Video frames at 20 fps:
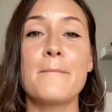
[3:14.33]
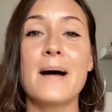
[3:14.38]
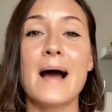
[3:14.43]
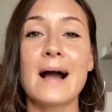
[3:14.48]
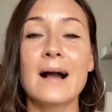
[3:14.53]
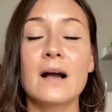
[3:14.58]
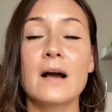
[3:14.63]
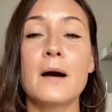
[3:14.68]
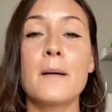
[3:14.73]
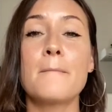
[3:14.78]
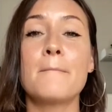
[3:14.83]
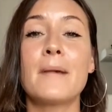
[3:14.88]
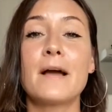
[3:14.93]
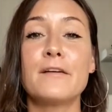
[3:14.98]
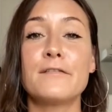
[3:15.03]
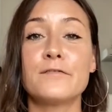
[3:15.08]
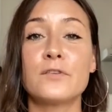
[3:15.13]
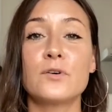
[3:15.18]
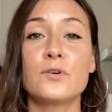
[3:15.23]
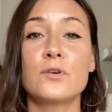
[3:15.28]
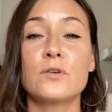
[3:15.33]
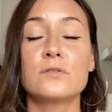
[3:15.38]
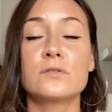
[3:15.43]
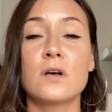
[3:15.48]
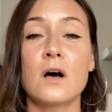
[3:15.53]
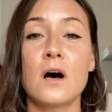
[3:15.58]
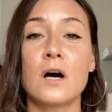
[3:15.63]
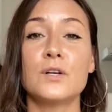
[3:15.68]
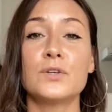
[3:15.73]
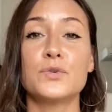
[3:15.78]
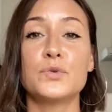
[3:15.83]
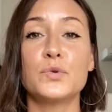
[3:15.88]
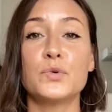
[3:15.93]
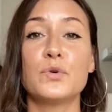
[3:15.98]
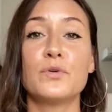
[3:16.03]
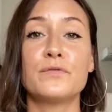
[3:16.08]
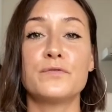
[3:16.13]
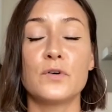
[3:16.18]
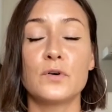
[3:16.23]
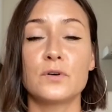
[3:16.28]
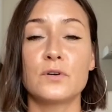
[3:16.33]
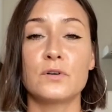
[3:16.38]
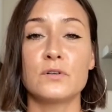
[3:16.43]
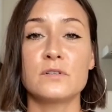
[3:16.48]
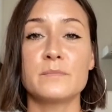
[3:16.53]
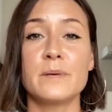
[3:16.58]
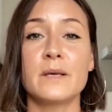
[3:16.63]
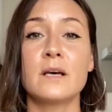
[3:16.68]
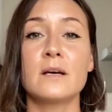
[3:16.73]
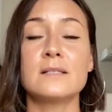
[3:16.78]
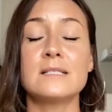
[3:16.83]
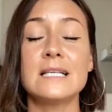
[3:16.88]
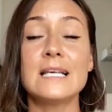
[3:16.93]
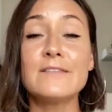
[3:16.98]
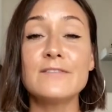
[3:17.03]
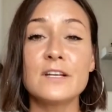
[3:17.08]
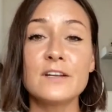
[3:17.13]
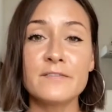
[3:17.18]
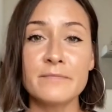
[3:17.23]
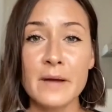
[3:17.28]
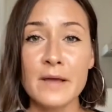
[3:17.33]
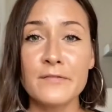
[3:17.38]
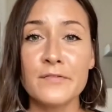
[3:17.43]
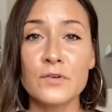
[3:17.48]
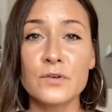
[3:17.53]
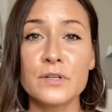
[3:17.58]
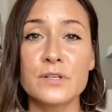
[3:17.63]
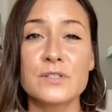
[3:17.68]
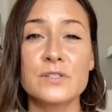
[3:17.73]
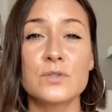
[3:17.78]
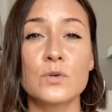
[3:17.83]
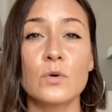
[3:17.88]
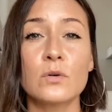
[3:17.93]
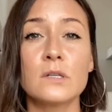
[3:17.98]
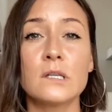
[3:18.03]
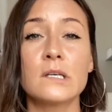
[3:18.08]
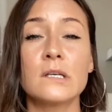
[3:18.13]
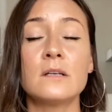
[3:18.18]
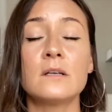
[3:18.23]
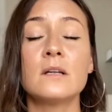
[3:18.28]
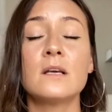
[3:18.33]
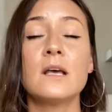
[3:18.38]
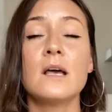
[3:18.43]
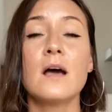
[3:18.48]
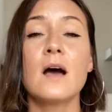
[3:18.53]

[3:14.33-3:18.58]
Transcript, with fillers: back up my photos on Google Photos because even if my phone is stolen,